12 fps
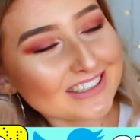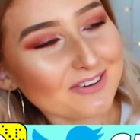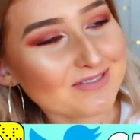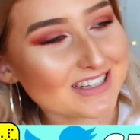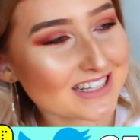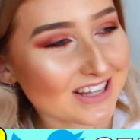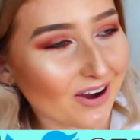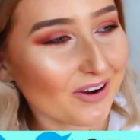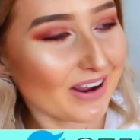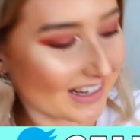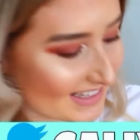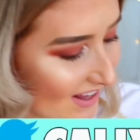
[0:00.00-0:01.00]
which I'm so
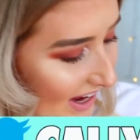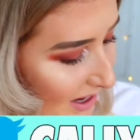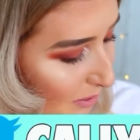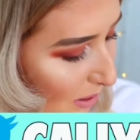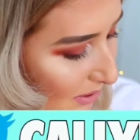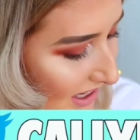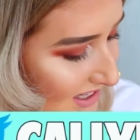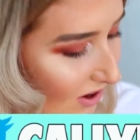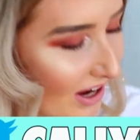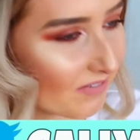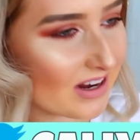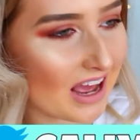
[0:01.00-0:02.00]
excited about because
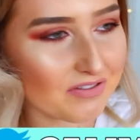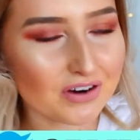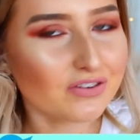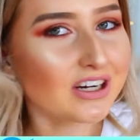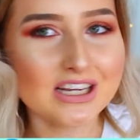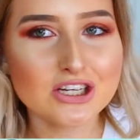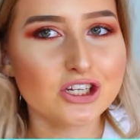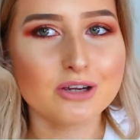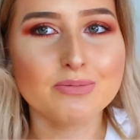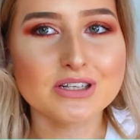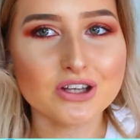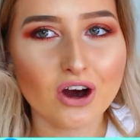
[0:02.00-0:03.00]
I've never really
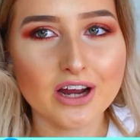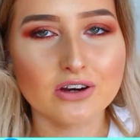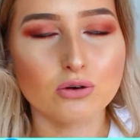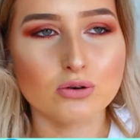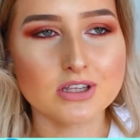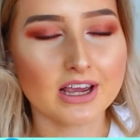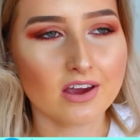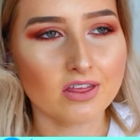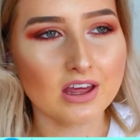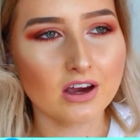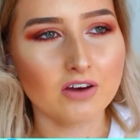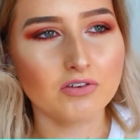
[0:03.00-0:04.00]
done Missguided hauls. Like I
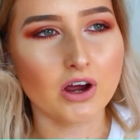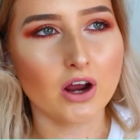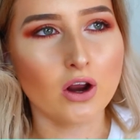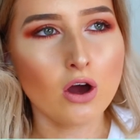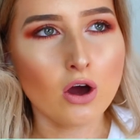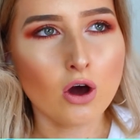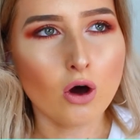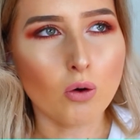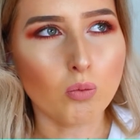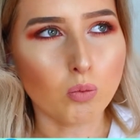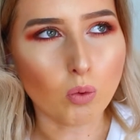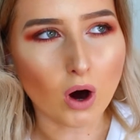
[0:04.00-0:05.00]
think I've done
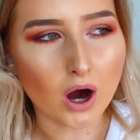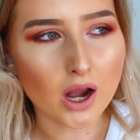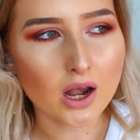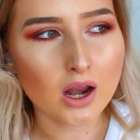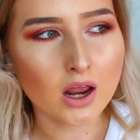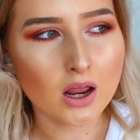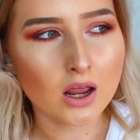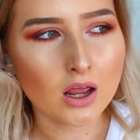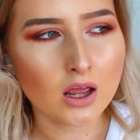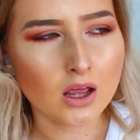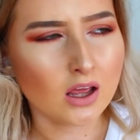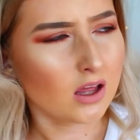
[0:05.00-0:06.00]
one.
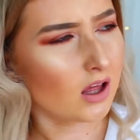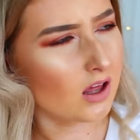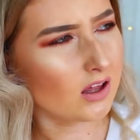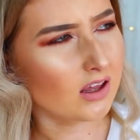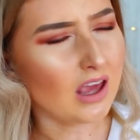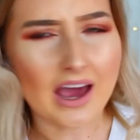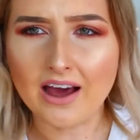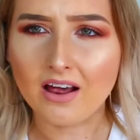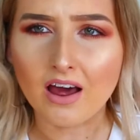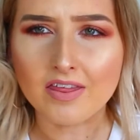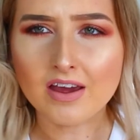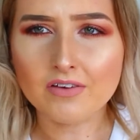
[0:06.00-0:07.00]
Yeah,
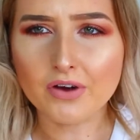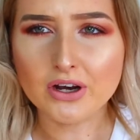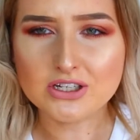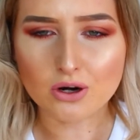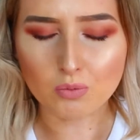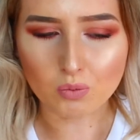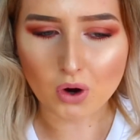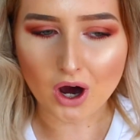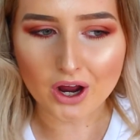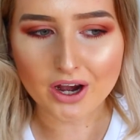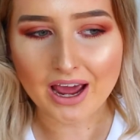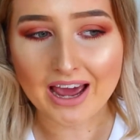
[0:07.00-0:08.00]
I think I've only done
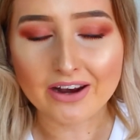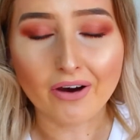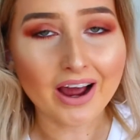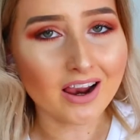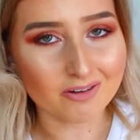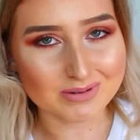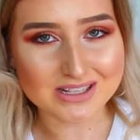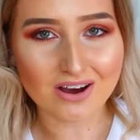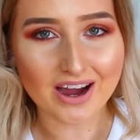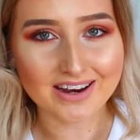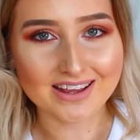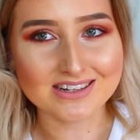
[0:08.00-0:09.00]
one and I love
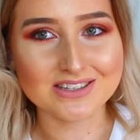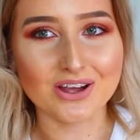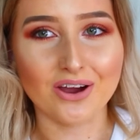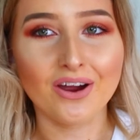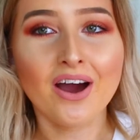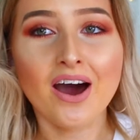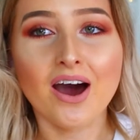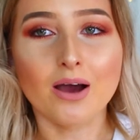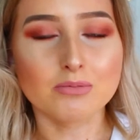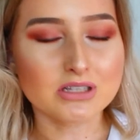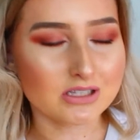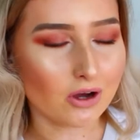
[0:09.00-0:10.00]
Missguided. So
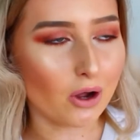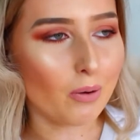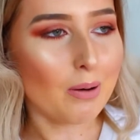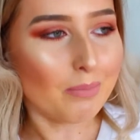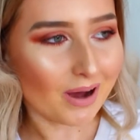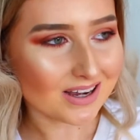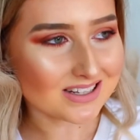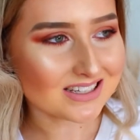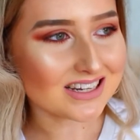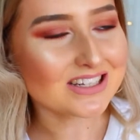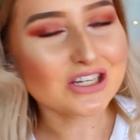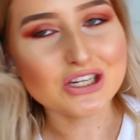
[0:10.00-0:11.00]
I'm so
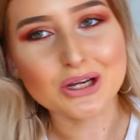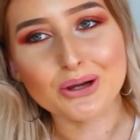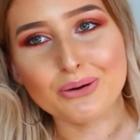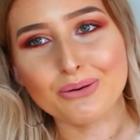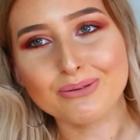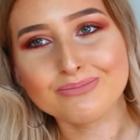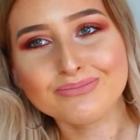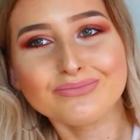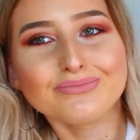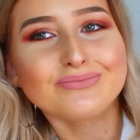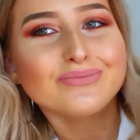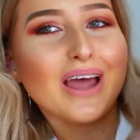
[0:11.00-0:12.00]
buzzed to do
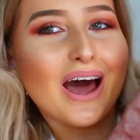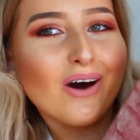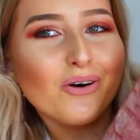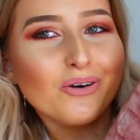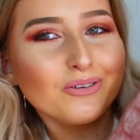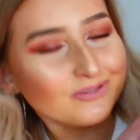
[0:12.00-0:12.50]
a haul.